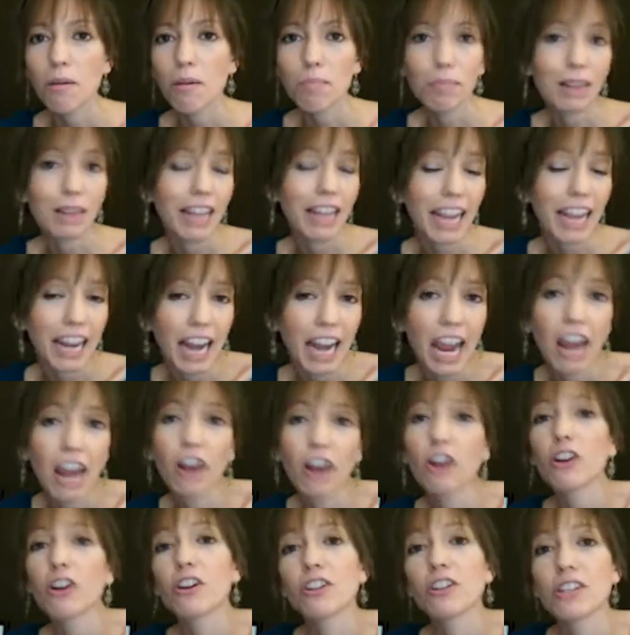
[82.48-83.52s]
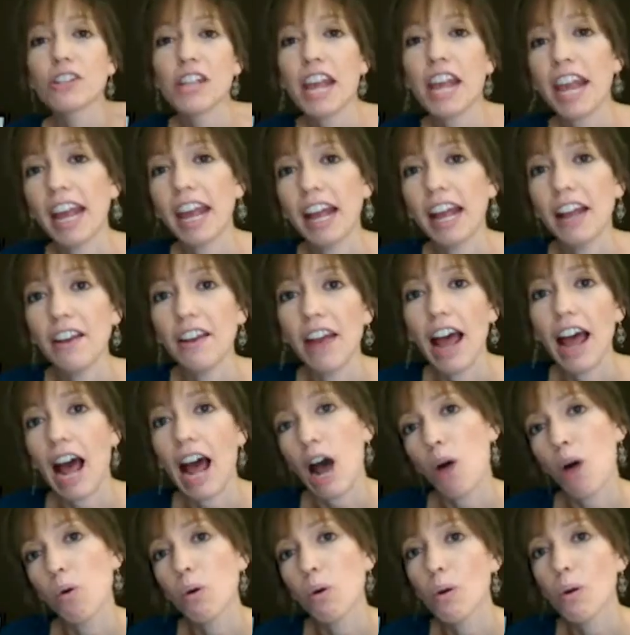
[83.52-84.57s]
plant hangers and
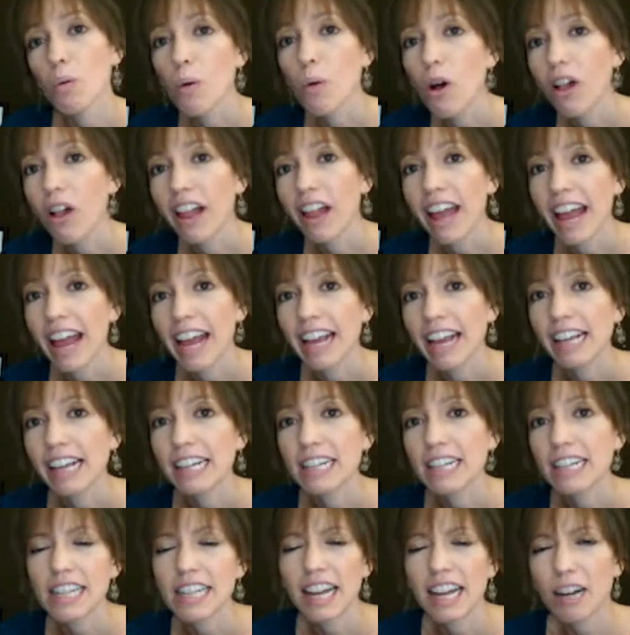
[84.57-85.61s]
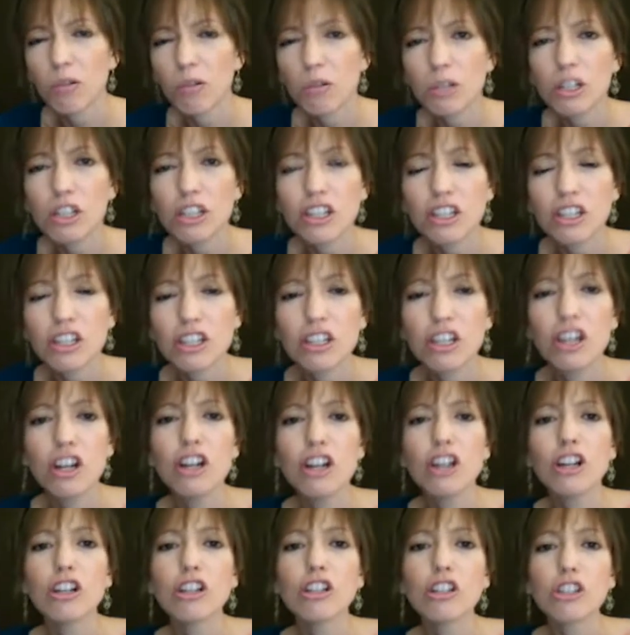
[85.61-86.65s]
owl wall hangings, and it was just
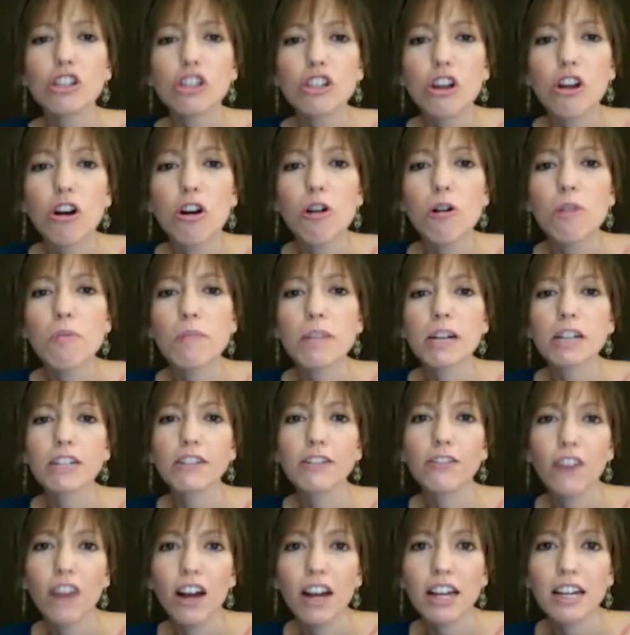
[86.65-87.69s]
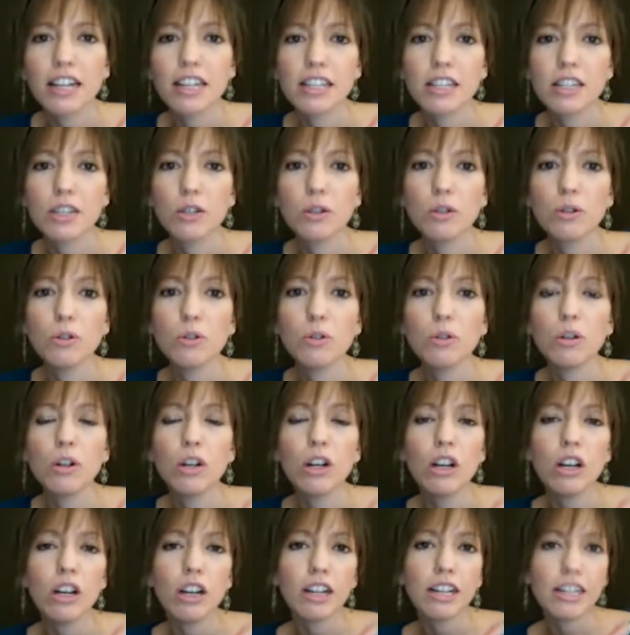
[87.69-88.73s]
so much fun to
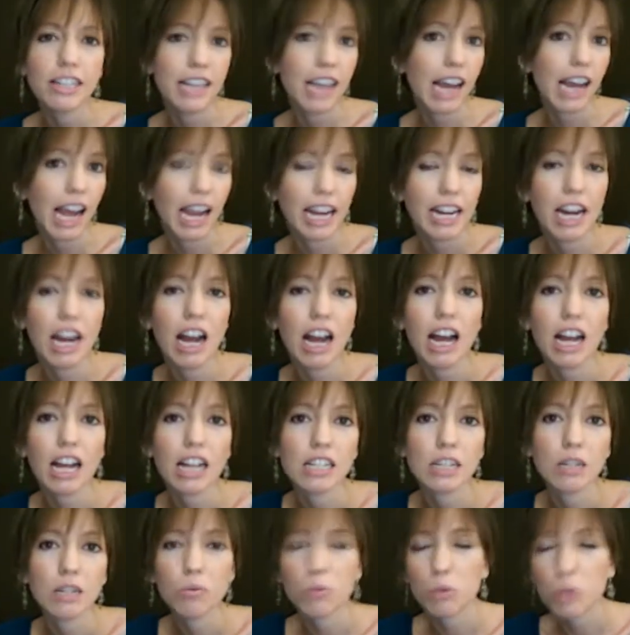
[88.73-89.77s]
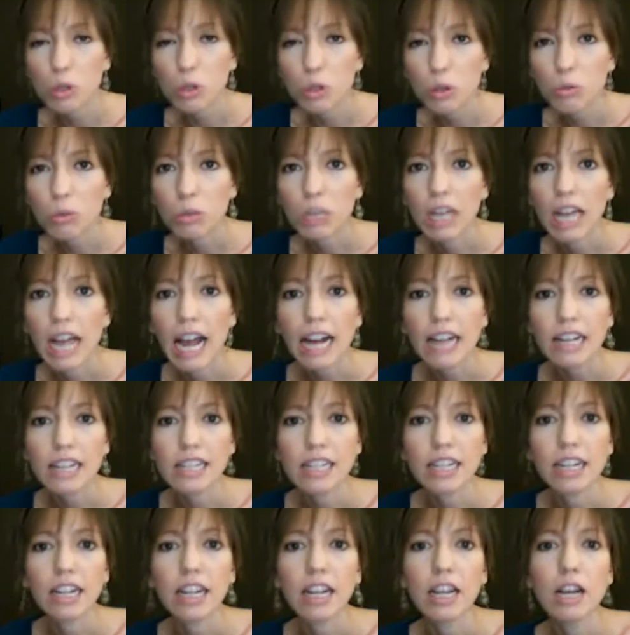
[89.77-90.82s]
tie knots. It was so
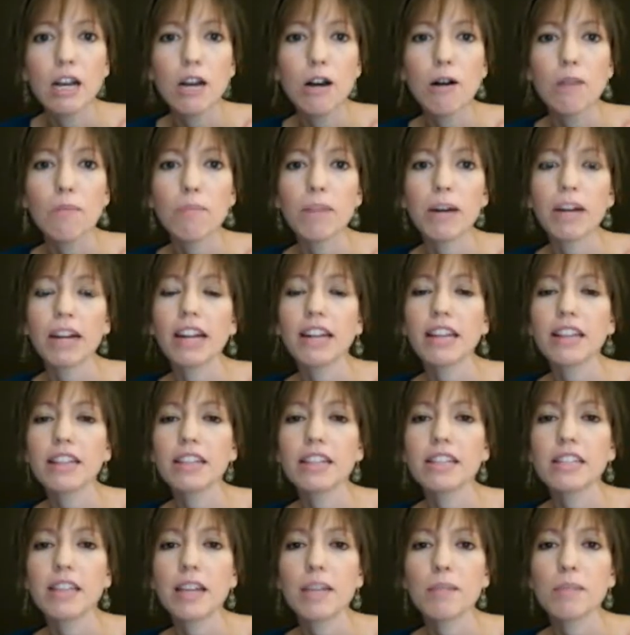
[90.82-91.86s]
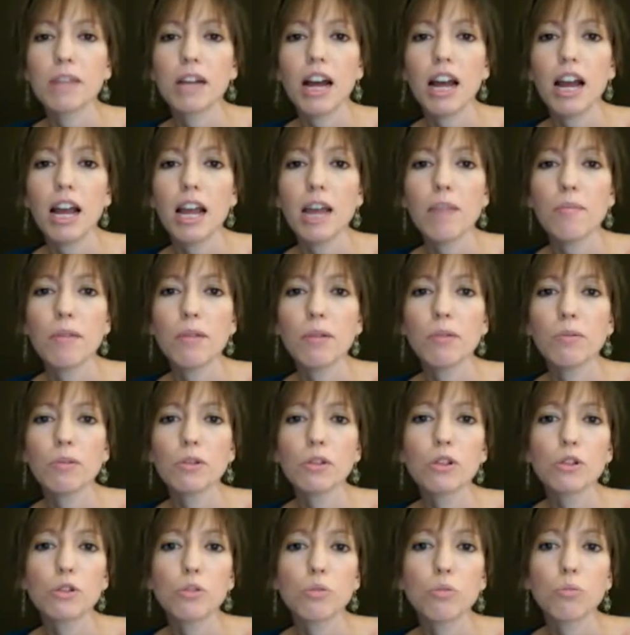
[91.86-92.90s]
relaxing, but at the same time it
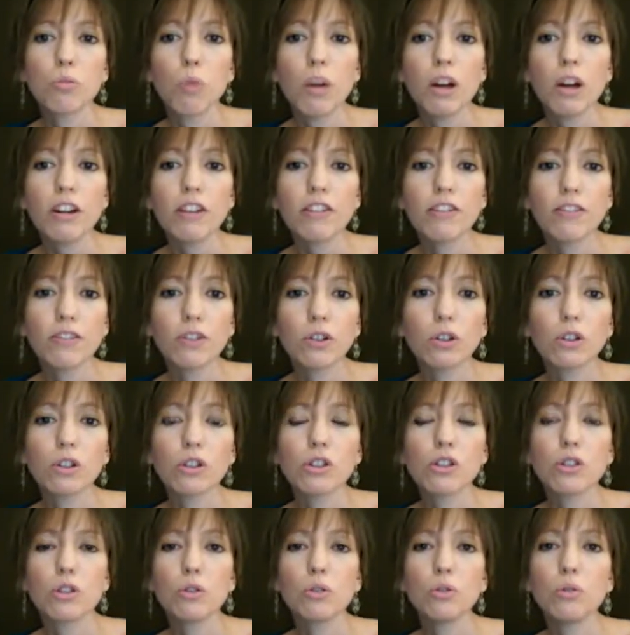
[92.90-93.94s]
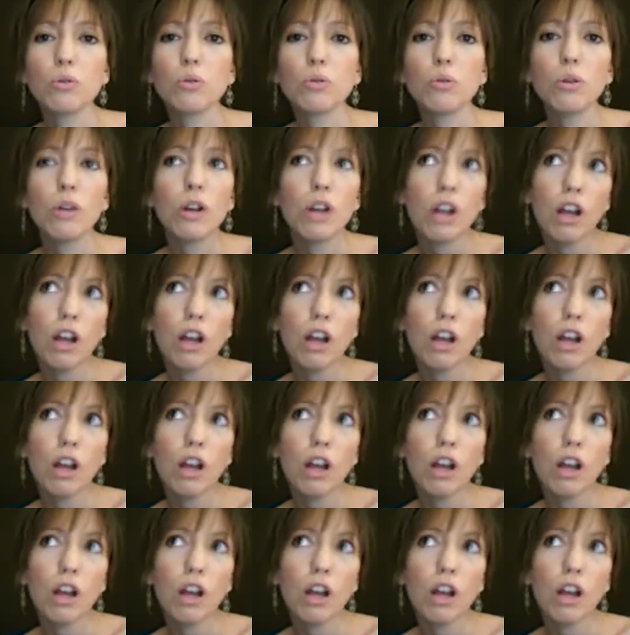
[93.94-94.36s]
was just wonderful to,